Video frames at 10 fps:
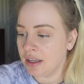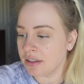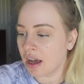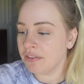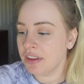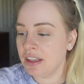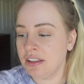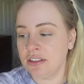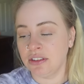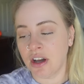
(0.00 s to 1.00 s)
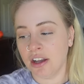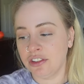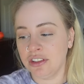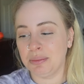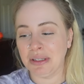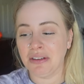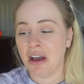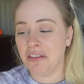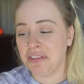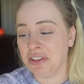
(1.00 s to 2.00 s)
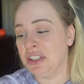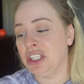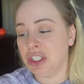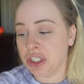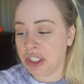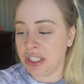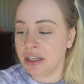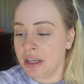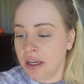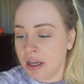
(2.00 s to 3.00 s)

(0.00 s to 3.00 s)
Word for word: Not feeling nauseous, but not feeling good.